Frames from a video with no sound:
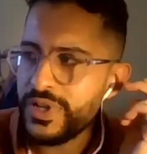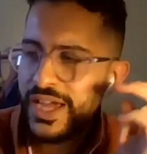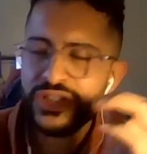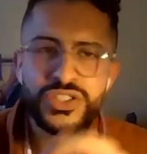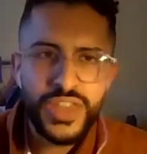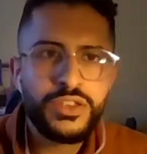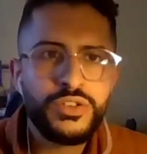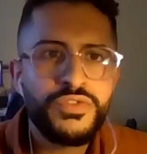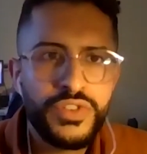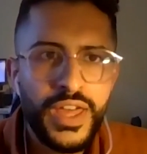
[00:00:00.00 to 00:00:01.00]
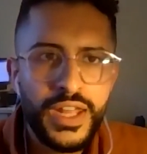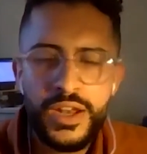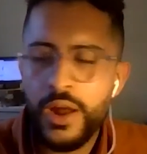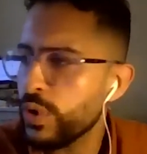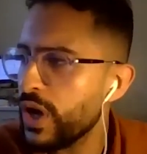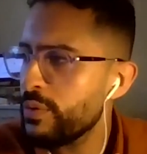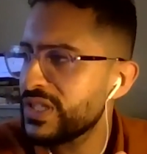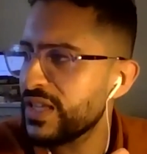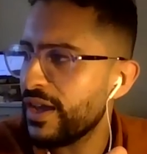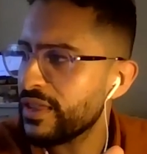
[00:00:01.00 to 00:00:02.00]
Nash, thank you for that. And what I
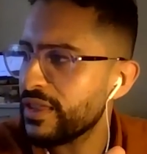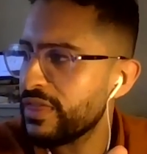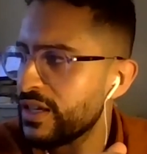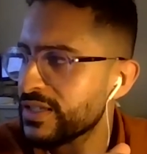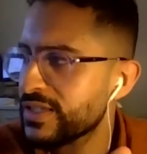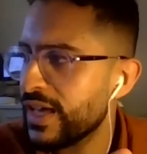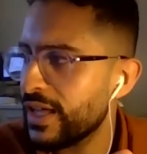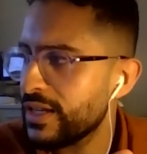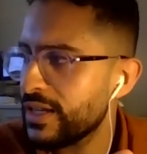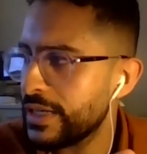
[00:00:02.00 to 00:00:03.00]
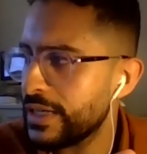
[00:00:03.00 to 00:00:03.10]
would say, I think, is that,